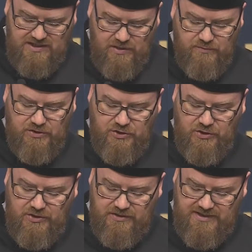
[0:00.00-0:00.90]
He
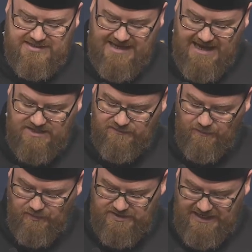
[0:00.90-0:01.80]
returned the tax
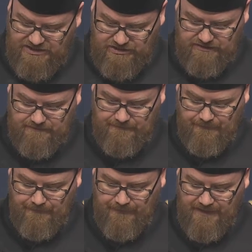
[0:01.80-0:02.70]
for protection,
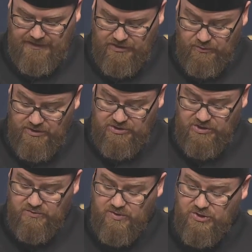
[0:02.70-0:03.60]
and the
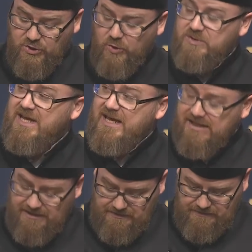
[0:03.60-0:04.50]
Christians were so
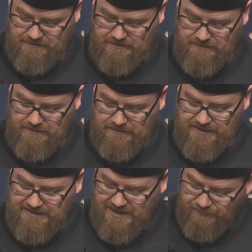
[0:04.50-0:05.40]
taken
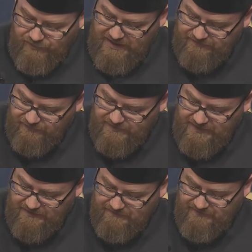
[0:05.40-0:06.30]
that they prayed for
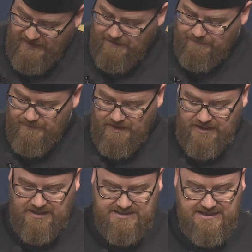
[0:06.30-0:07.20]
them
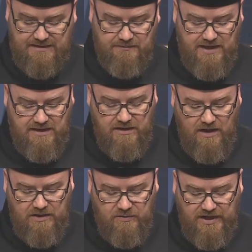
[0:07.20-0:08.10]
and said, "May
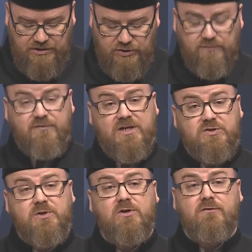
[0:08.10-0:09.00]
God grant you
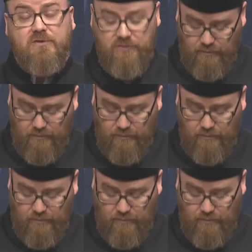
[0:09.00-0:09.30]
victory over the